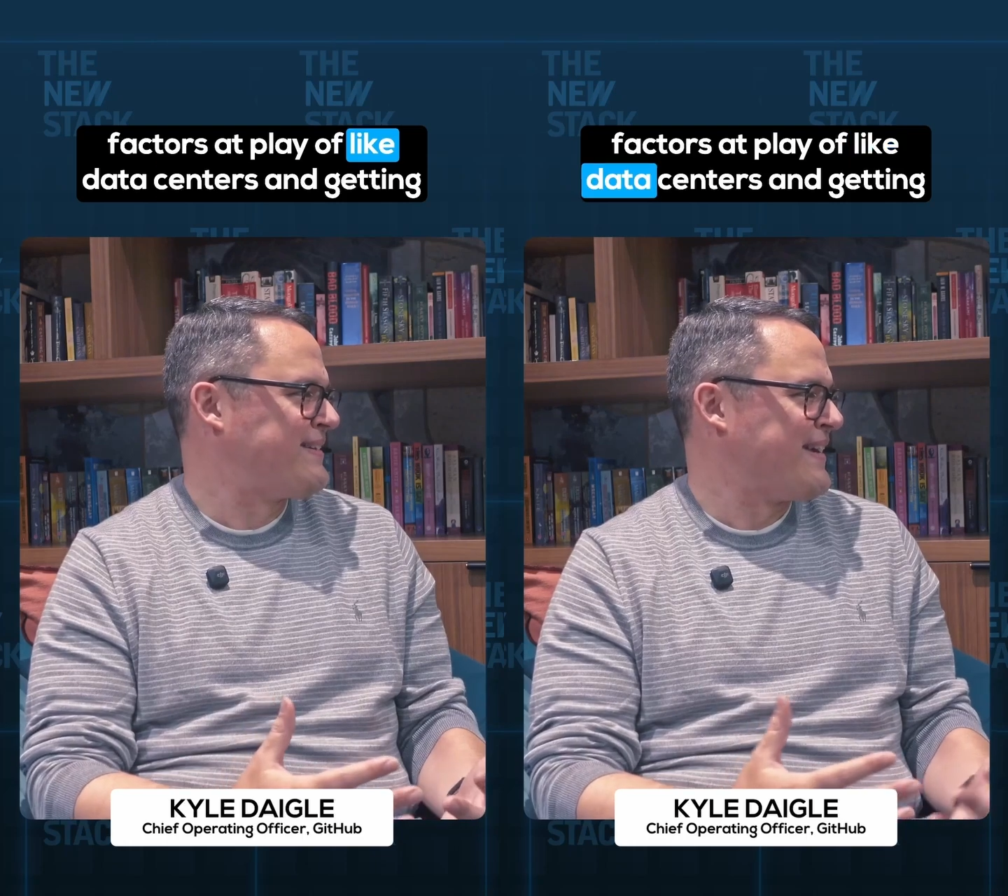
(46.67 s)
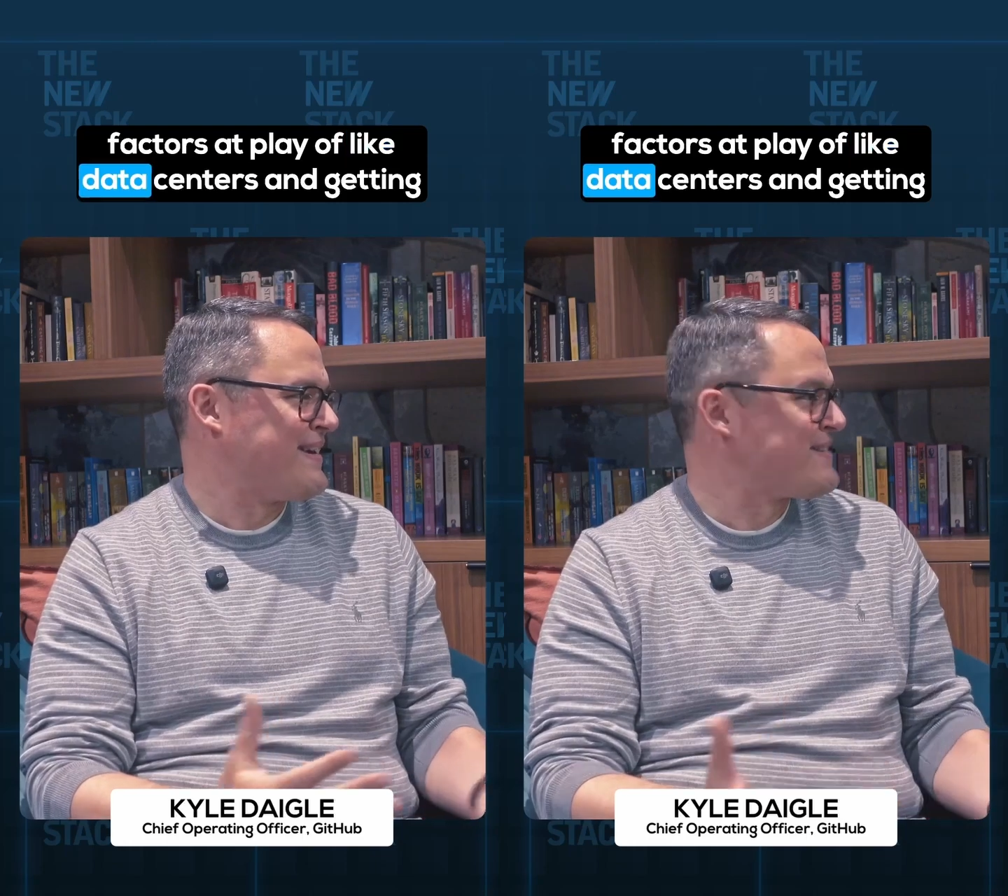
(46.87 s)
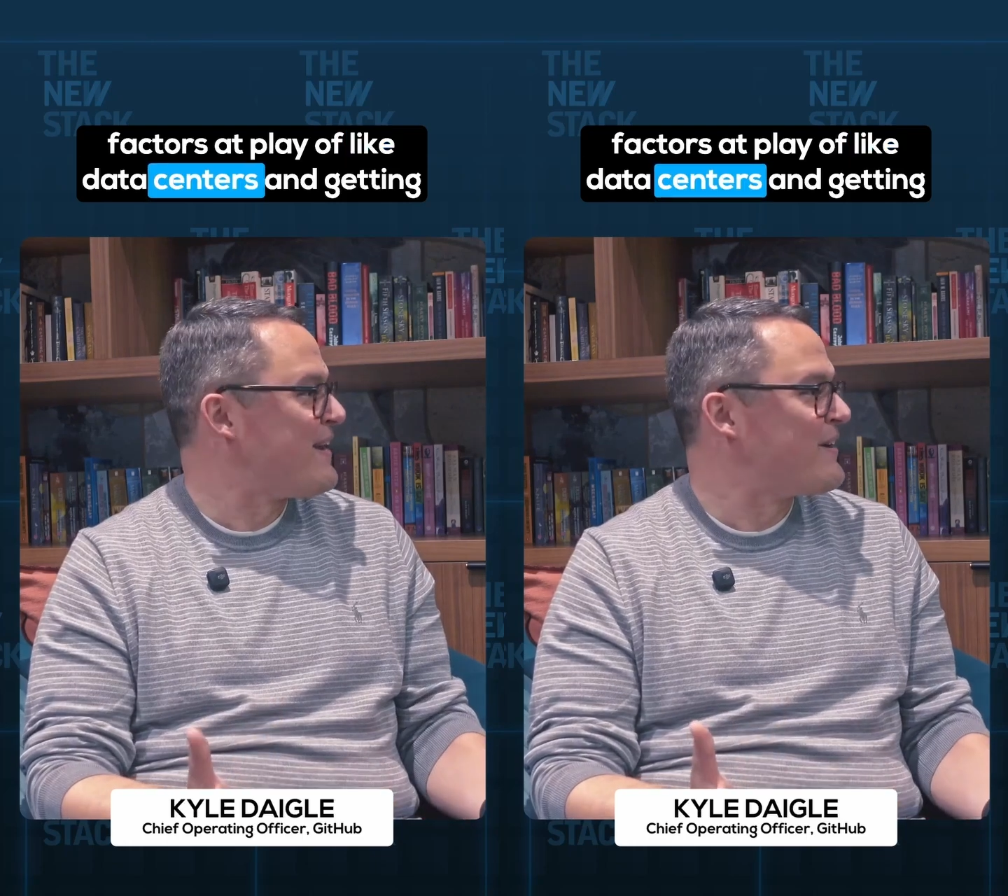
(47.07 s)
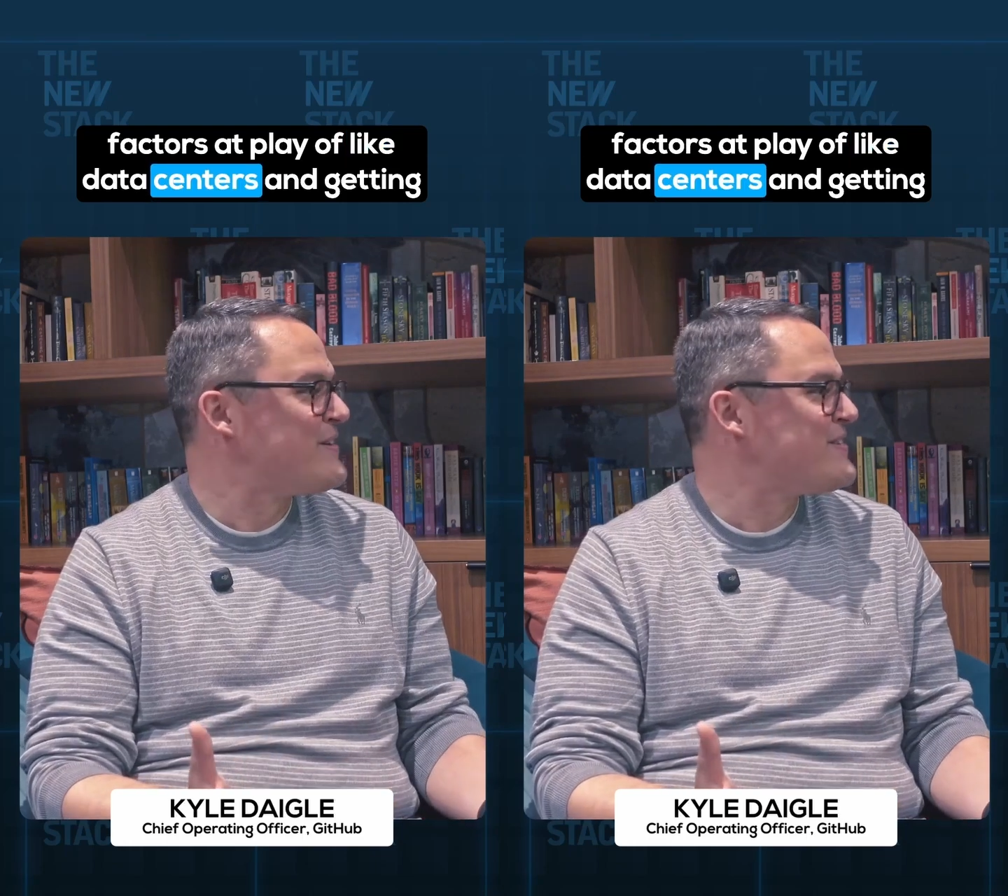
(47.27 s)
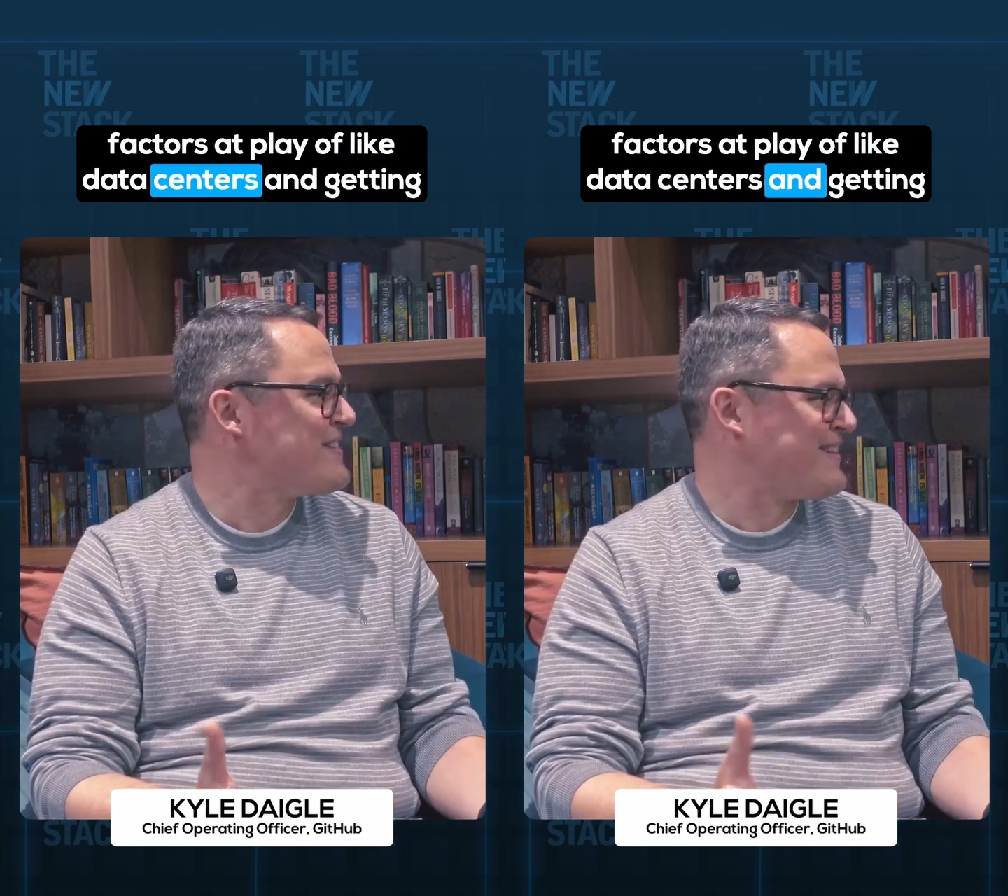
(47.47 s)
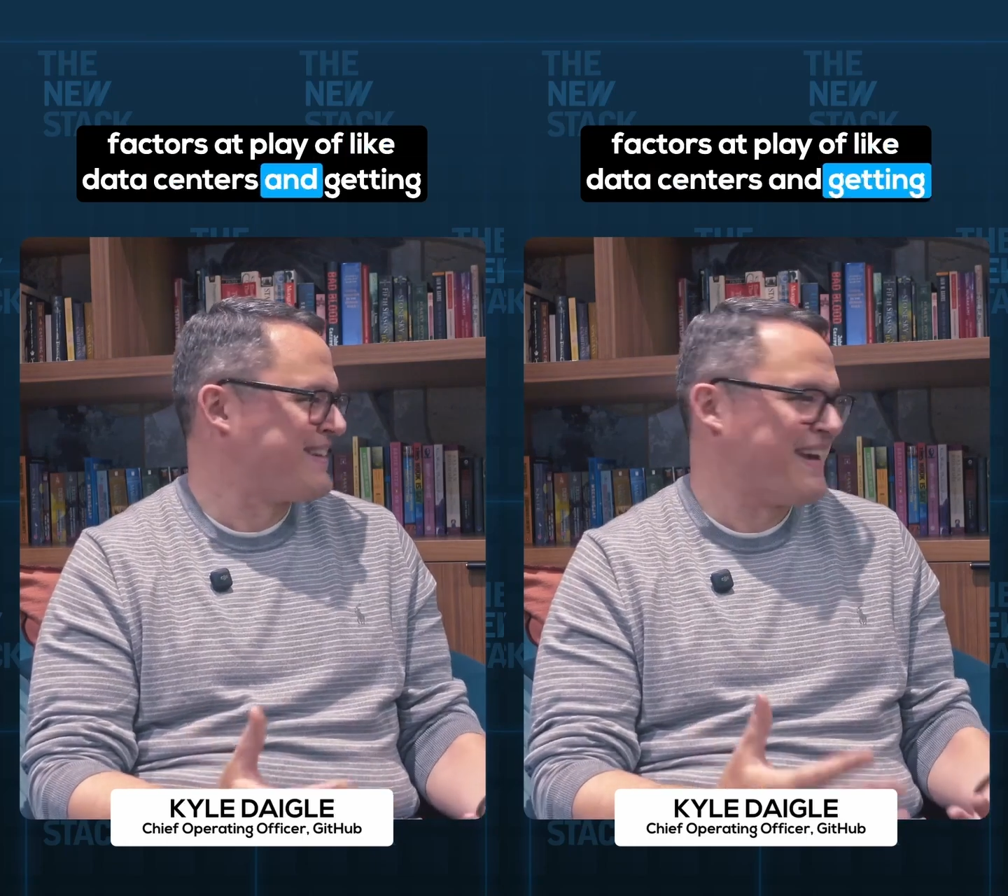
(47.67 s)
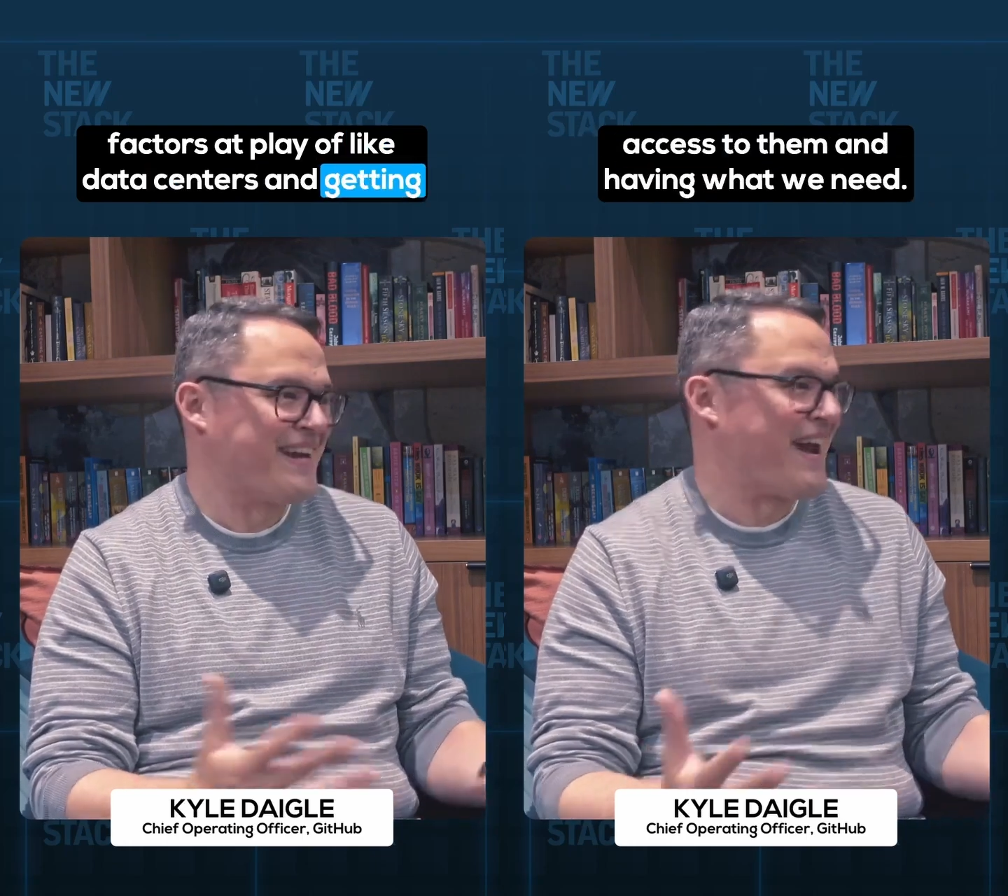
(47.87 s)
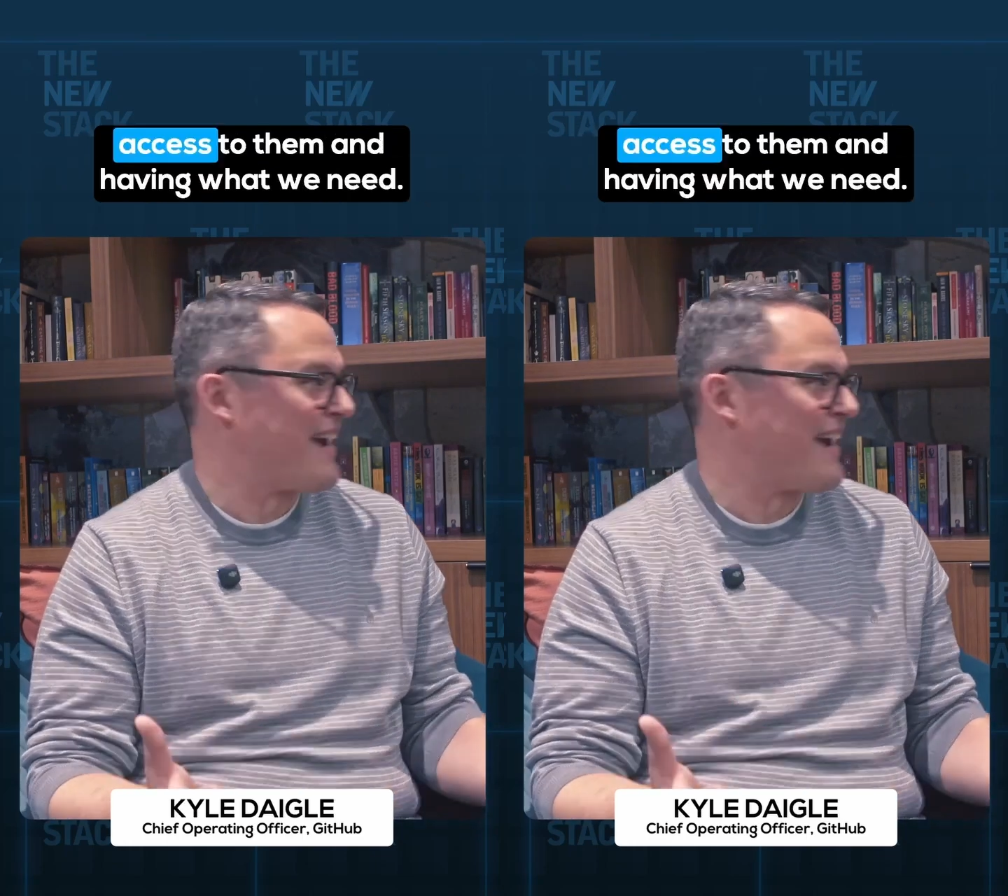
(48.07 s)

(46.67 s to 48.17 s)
data centers and getting